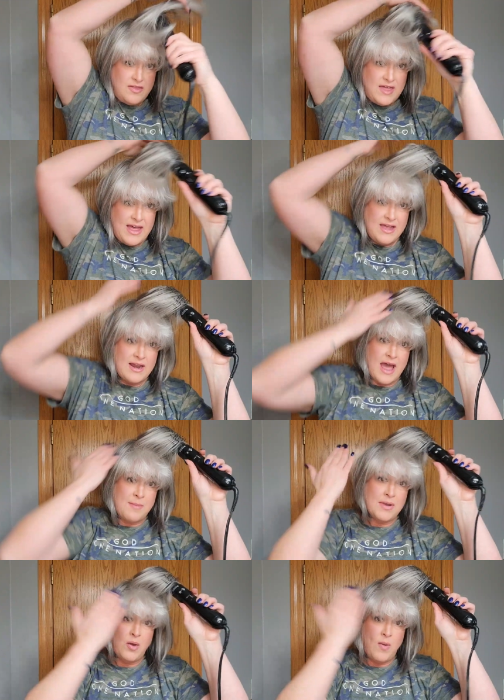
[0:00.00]
then
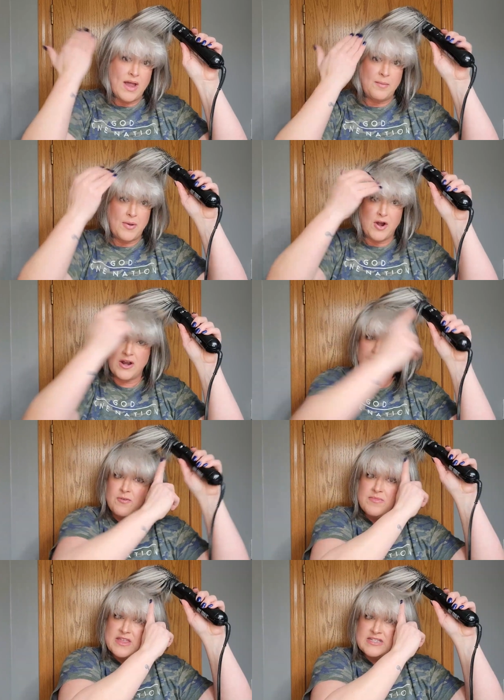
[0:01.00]
I'm going to want to part it
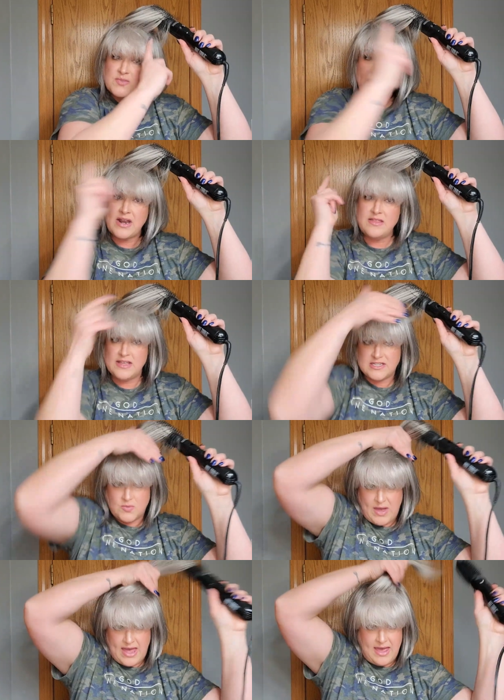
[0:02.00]
from this way to
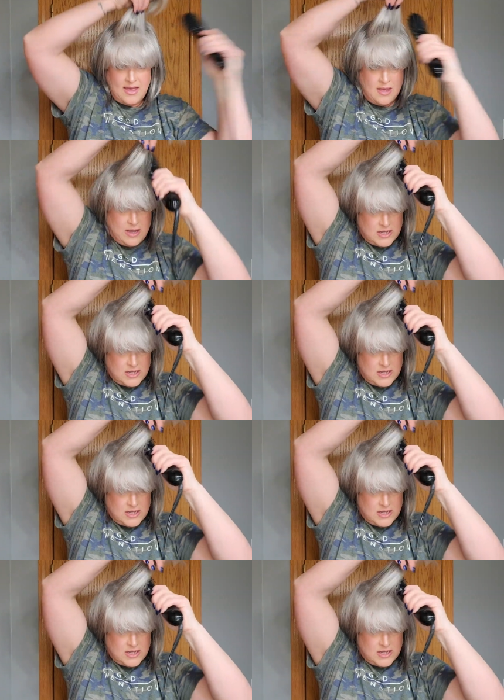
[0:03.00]
this way.